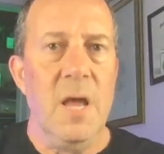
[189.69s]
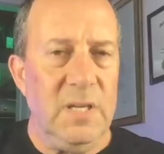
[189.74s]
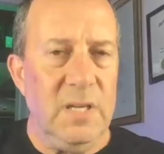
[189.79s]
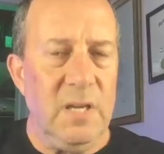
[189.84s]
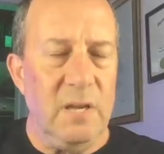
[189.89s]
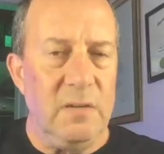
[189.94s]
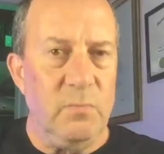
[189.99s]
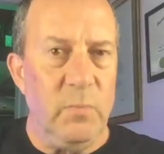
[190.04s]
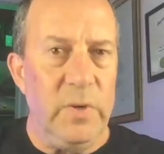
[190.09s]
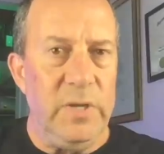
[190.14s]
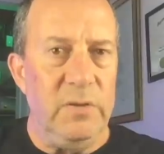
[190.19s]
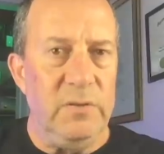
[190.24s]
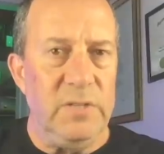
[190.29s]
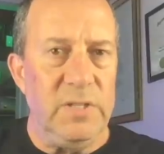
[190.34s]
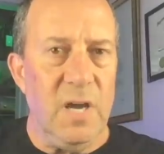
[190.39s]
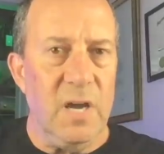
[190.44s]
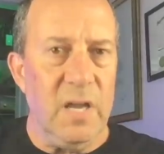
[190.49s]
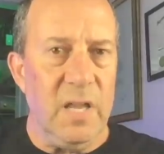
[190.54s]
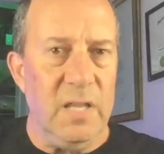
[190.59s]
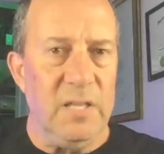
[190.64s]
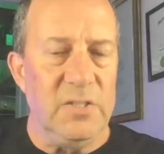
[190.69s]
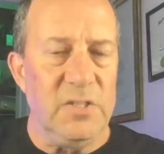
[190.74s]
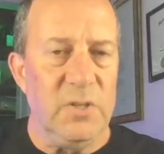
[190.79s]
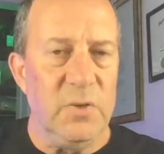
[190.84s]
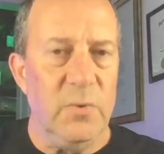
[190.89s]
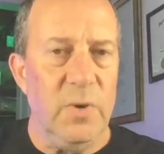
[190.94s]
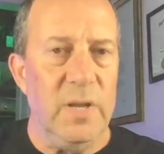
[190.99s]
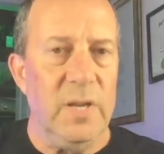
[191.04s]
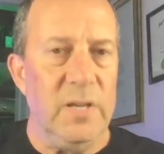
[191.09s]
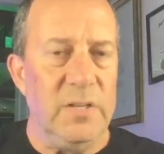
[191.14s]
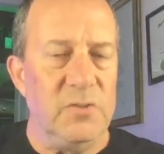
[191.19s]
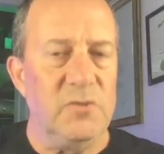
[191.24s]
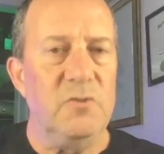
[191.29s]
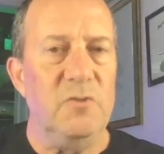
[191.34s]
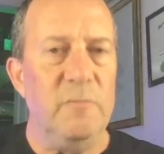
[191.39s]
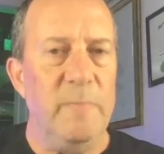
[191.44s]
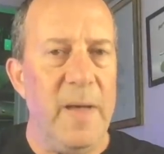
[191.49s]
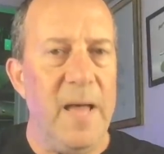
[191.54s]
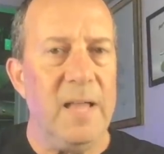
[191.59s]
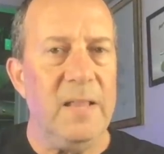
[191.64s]
But when you dug into it, and Drew
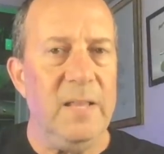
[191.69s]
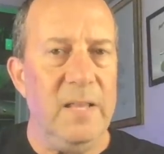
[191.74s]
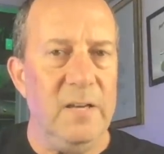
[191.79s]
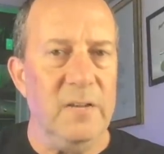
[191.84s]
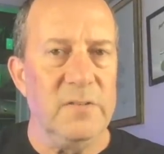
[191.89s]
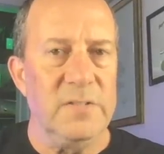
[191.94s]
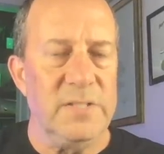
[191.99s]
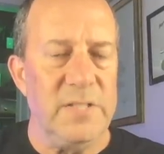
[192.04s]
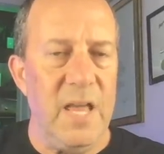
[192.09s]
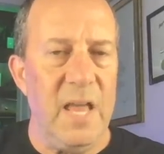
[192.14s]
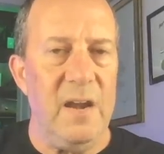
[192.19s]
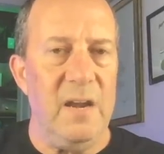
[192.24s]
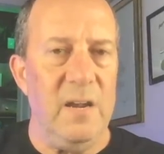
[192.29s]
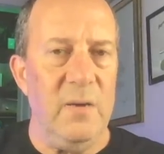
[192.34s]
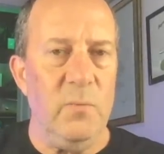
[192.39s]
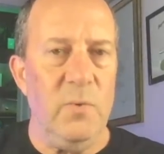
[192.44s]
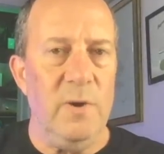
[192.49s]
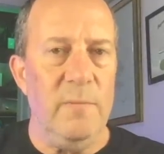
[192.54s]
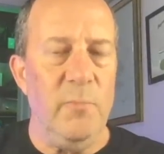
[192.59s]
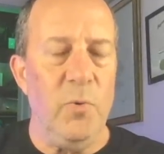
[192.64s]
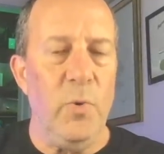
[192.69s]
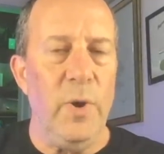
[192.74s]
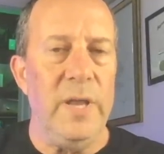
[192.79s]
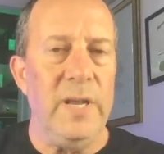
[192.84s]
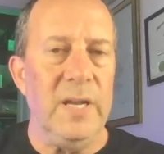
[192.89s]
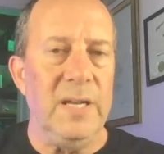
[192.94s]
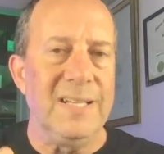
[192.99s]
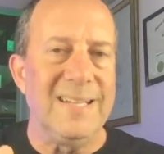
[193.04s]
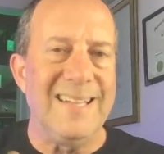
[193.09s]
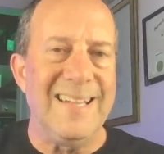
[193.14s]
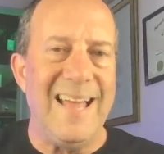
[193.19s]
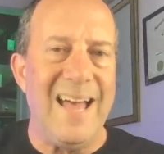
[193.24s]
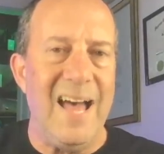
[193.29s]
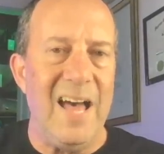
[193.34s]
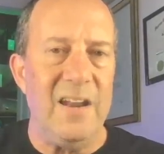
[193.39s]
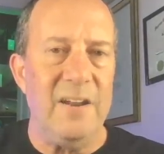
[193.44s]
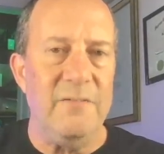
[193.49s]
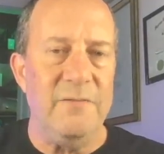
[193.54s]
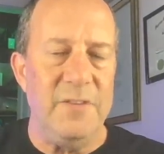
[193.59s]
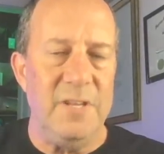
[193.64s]
Baglino said it at one point, a
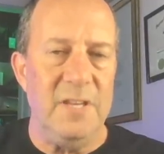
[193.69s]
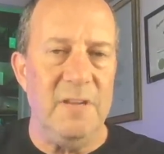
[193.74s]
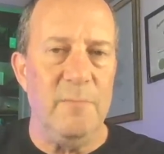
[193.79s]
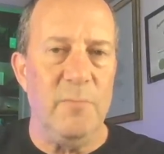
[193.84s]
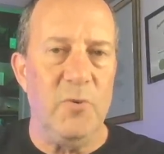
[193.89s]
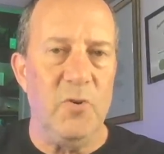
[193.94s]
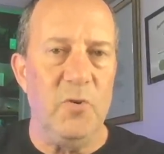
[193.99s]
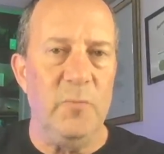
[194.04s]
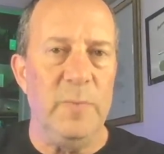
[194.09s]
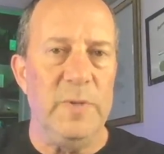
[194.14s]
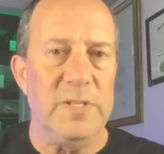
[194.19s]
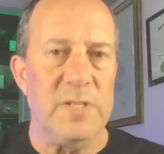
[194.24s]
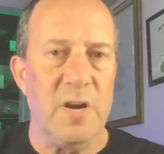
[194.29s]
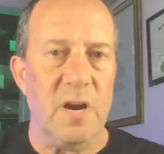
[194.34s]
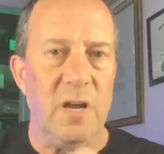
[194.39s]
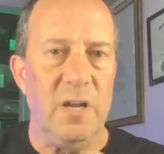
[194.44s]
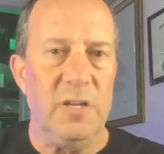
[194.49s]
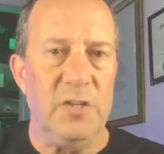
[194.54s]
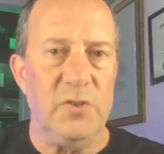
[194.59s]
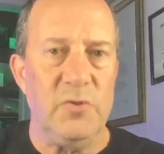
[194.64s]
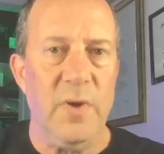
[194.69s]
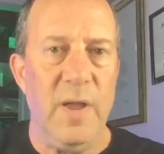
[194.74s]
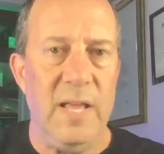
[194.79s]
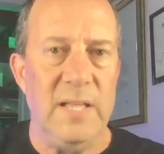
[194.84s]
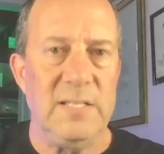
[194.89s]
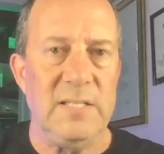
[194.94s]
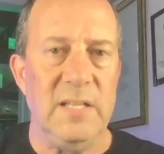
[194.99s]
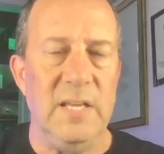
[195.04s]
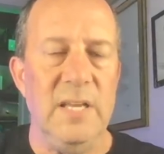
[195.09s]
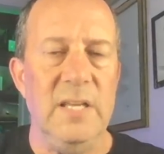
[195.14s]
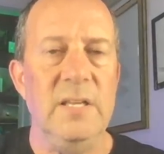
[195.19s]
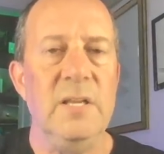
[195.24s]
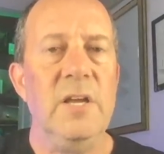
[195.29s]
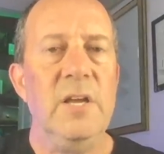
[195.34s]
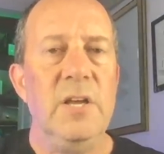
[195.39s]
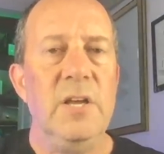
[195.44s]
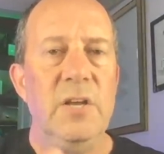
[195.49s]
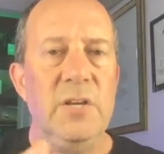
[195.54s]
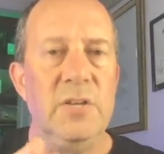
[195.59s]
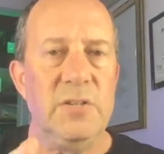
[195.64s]
lot of the improvements are going to translate
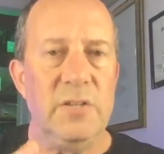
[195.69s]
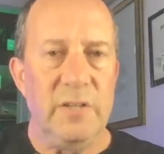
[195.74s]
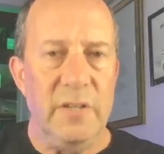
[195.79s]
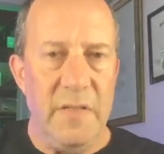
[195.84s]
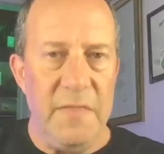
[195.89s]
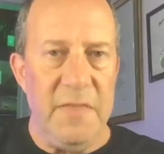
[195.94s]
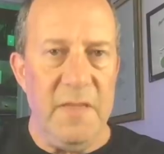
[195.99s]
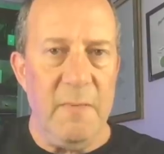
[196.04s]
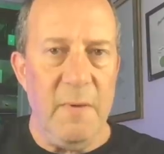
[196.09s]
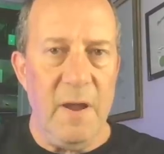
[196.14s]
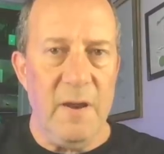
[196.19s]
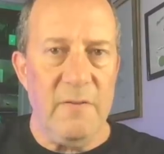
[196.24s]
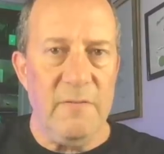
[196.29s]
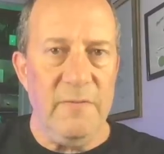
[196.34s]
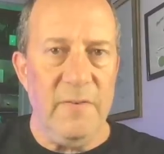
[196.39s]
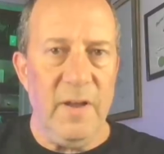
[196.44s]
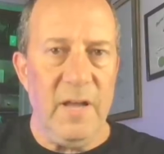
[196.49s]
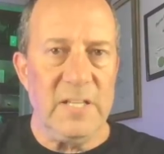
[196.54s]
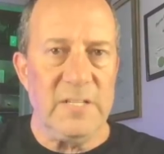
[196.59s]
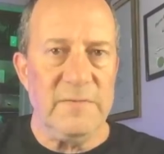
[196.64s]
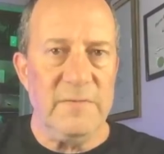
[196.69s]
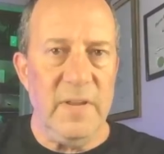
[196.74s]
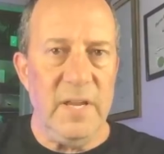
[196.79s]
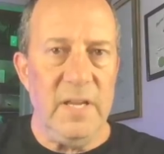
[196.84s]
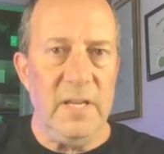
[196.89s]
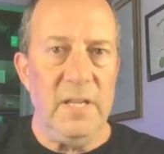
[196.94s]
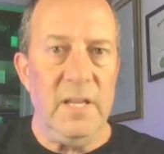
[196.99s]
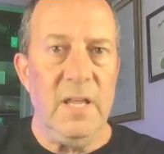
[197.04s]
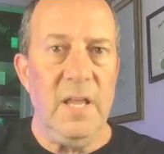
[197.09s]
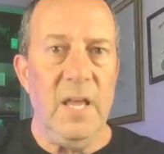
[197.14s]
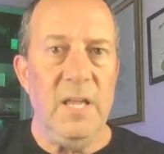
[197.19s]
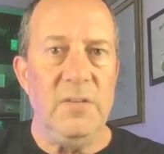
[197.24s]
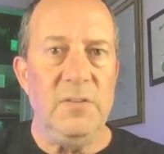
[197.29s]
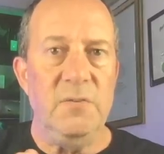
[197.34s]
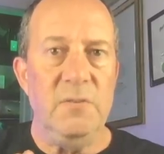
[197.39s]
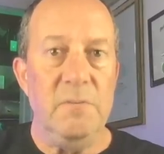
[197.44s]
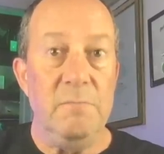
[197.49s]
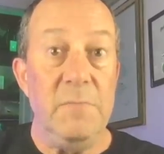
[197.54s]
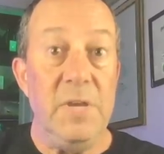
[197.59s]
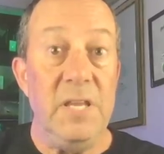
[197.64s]
to lithium iron phosphate into
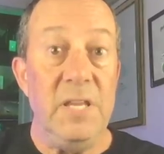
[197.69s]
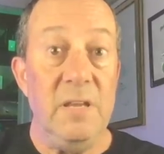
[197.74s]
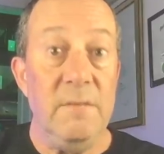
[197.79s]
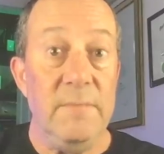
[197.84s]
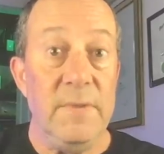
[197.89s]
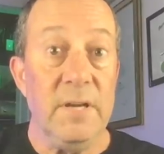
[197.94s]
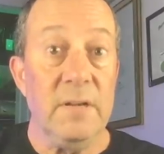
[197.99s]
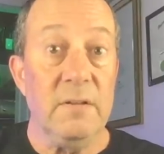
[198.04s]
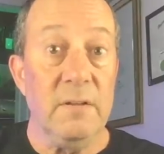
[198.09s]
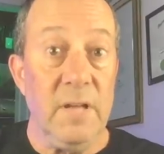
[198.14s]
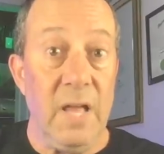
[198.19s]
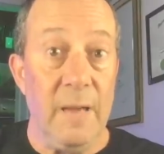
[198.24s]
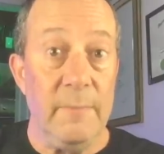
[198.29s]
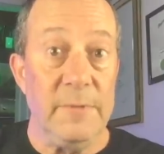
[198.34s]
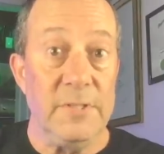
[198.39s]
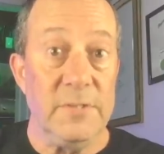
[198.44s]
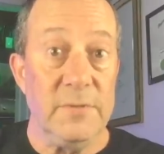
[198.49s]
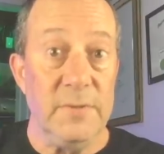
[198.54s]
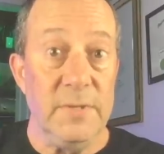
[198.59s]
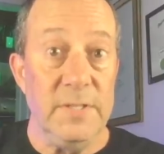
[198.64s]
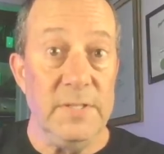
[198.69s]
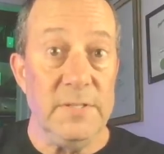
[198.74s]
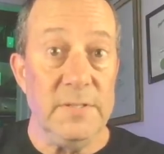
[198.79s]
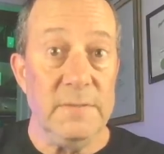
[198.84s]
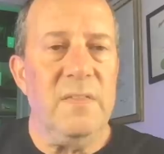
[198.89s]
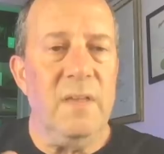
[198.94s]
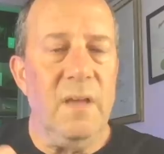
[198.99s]
the medium nickel chemistries.